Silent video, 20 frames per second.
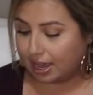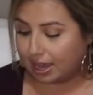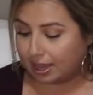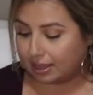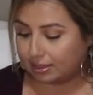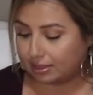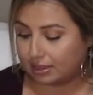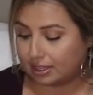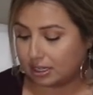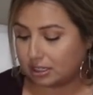
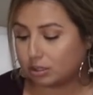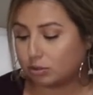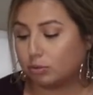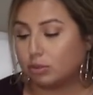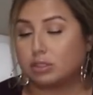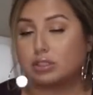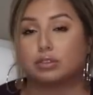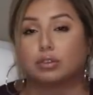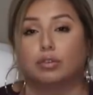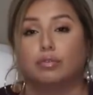and this
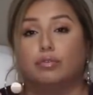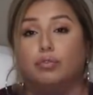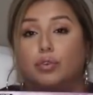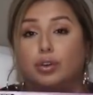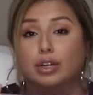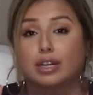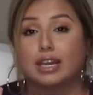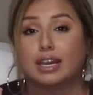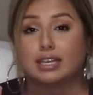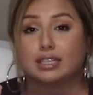was
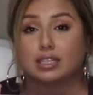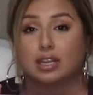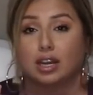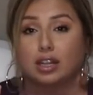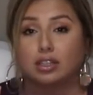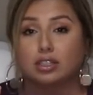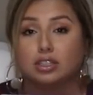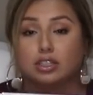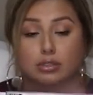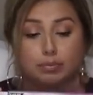
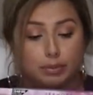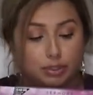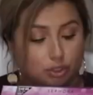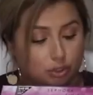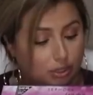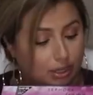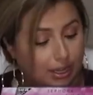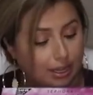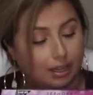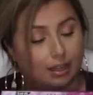$48,
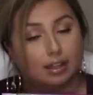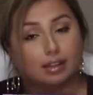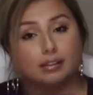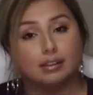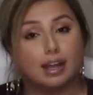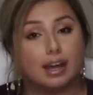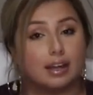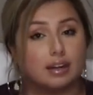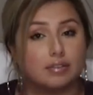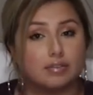but you get a
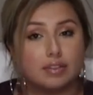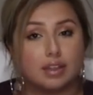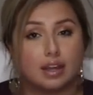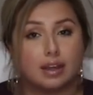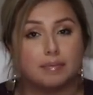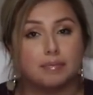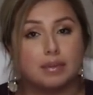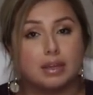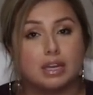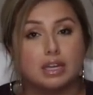lot of
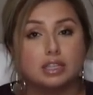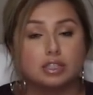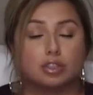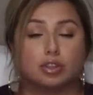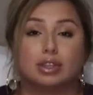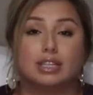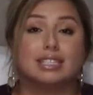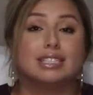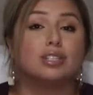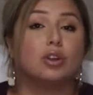them.
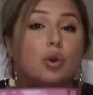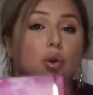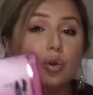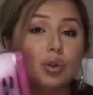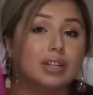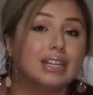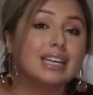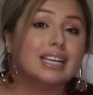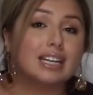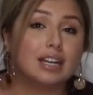So this
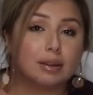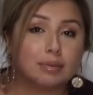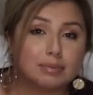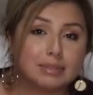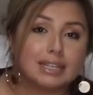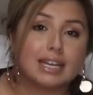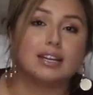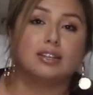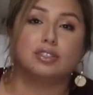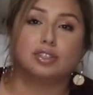only
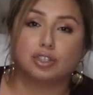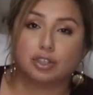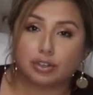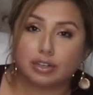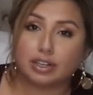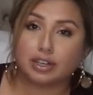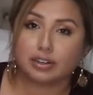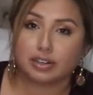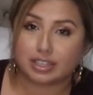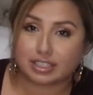comes out
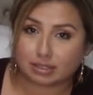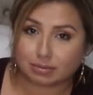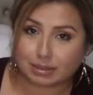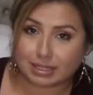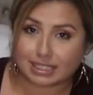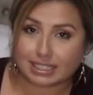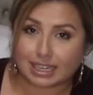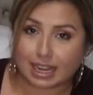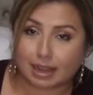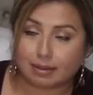during
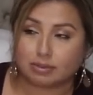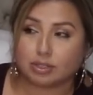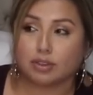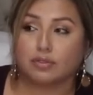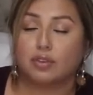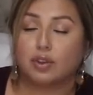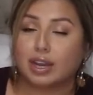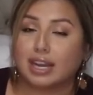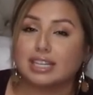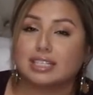Christmas time. So
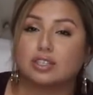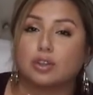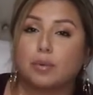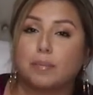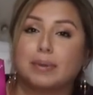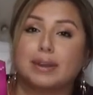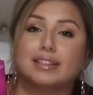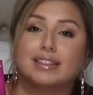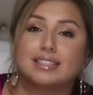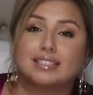if you guys
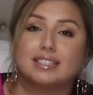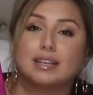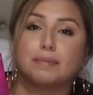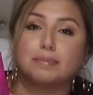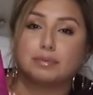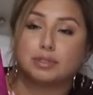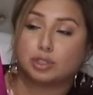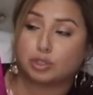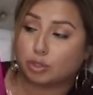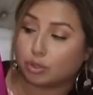don't pick this
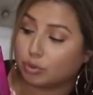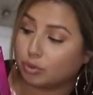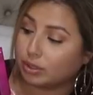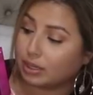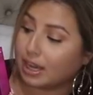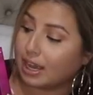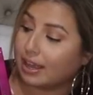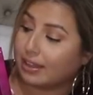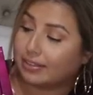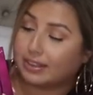up
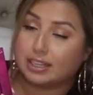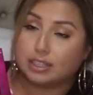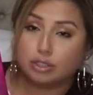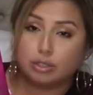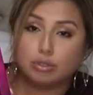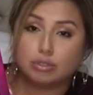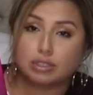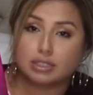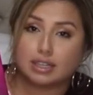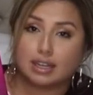soon, they
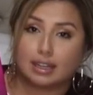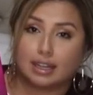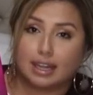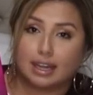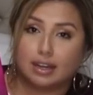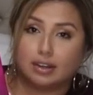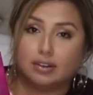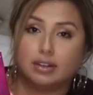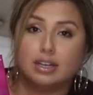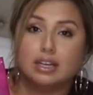do sell
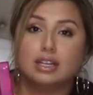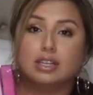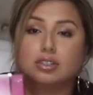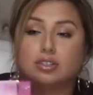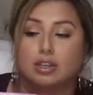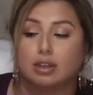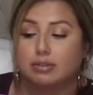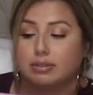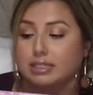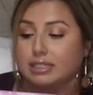out.
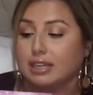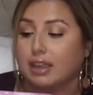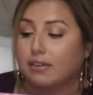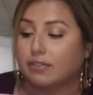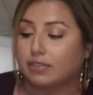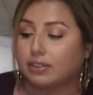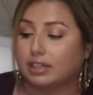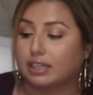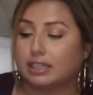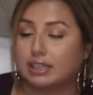So I was
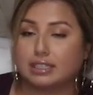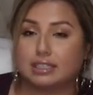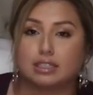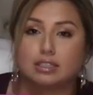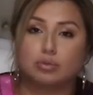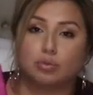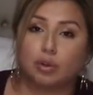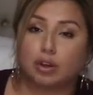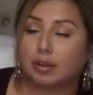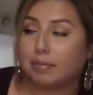definitely, this
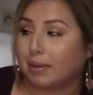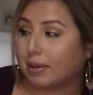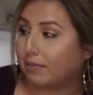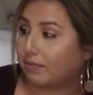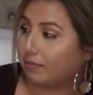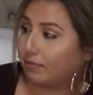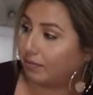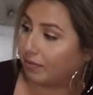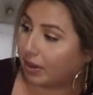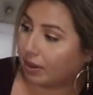is one of
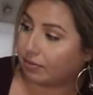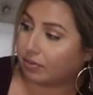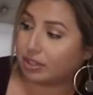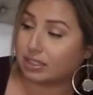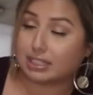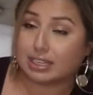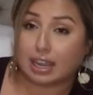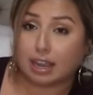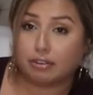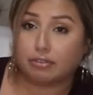my
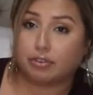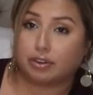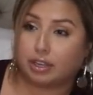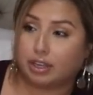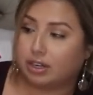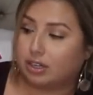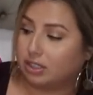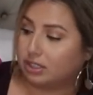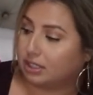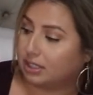favorites every
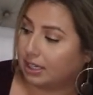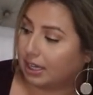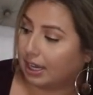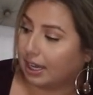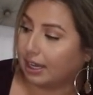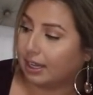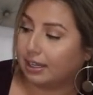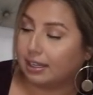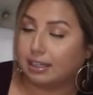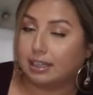year to
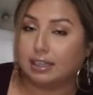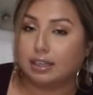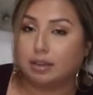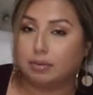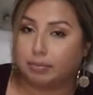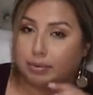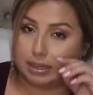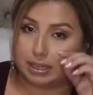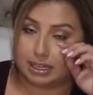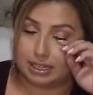get
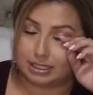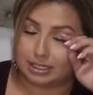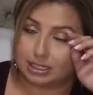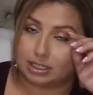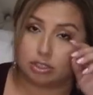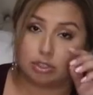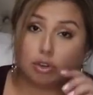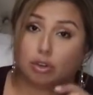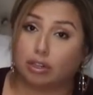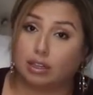because
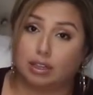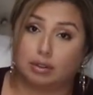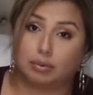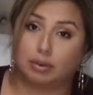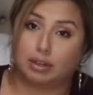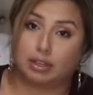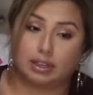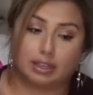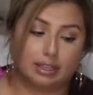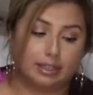it's totally
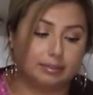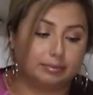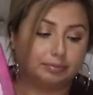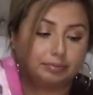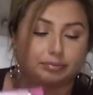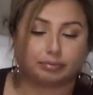worth it.